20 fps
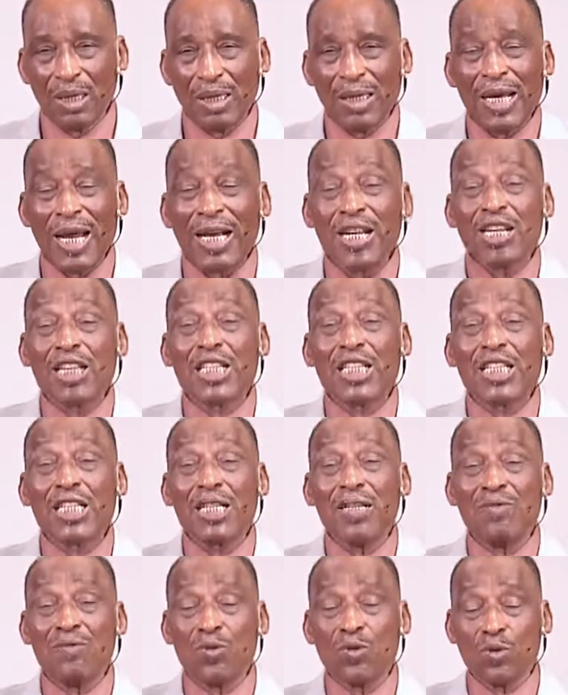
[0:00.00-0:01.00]
And I
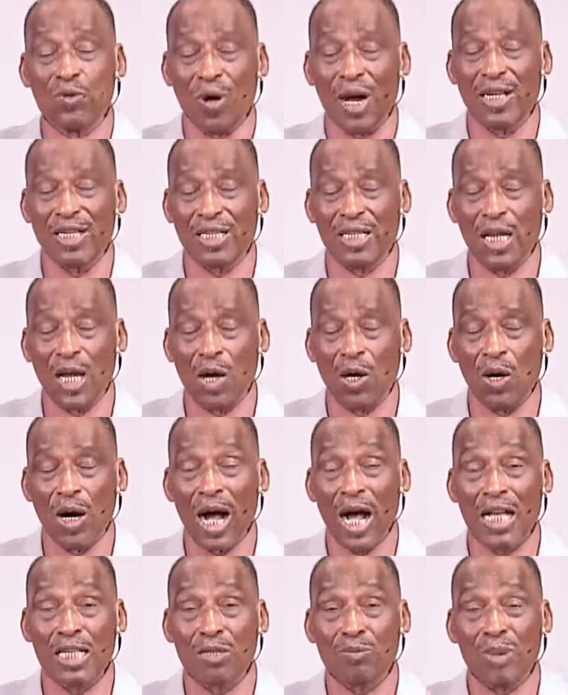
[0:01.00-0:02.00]
receive you right
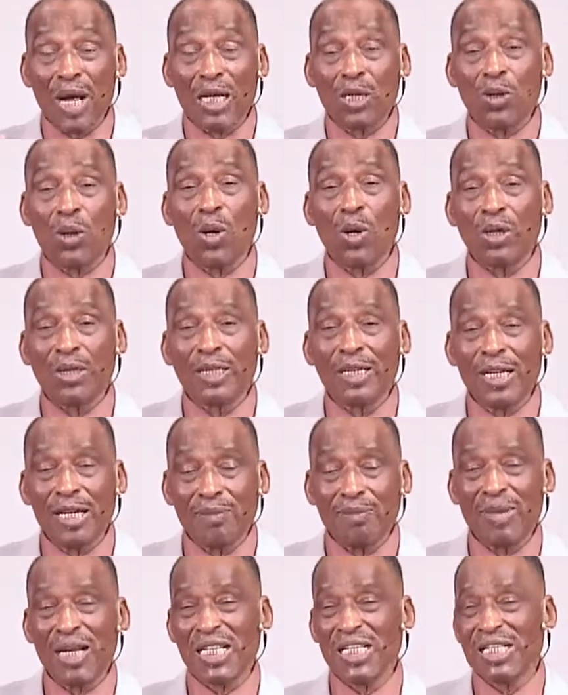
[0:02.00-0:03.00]
now as my Lord
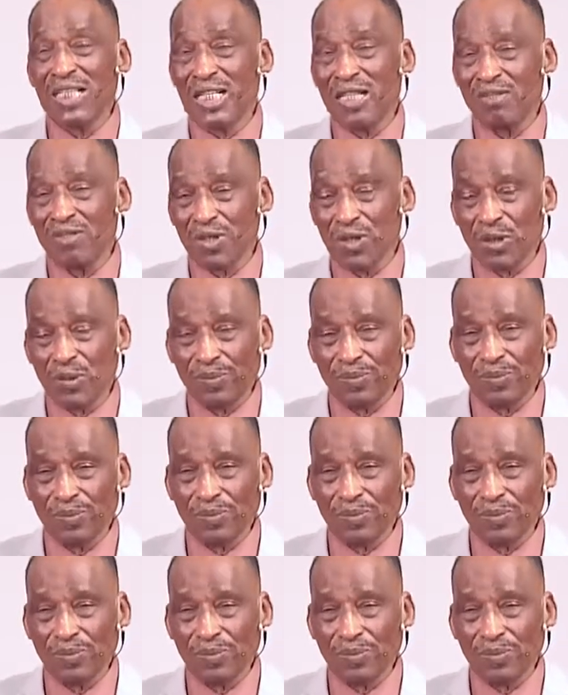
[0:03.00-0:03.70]
and my Savior.